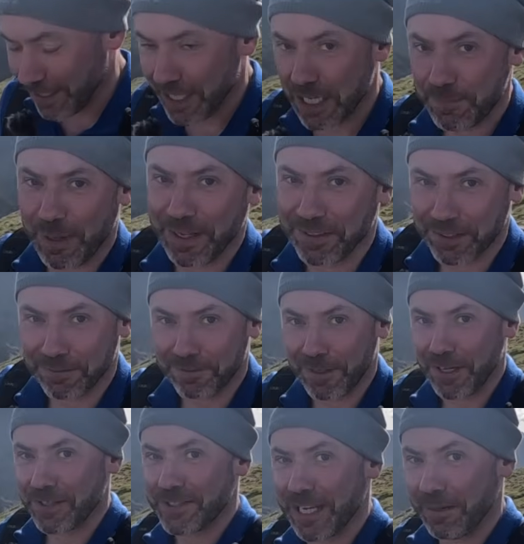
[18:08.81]
abandon
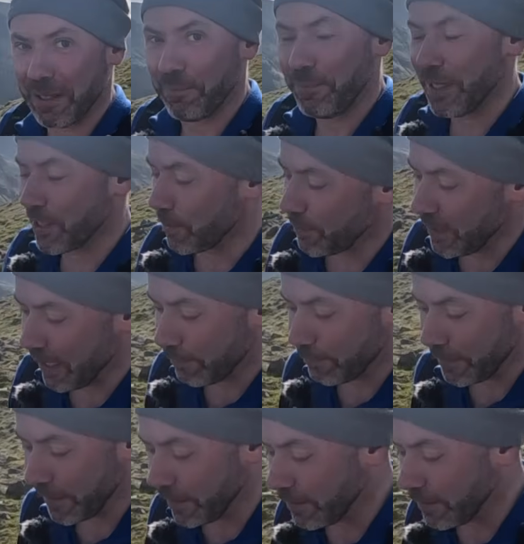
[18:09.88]
first 10 then pick up now for you.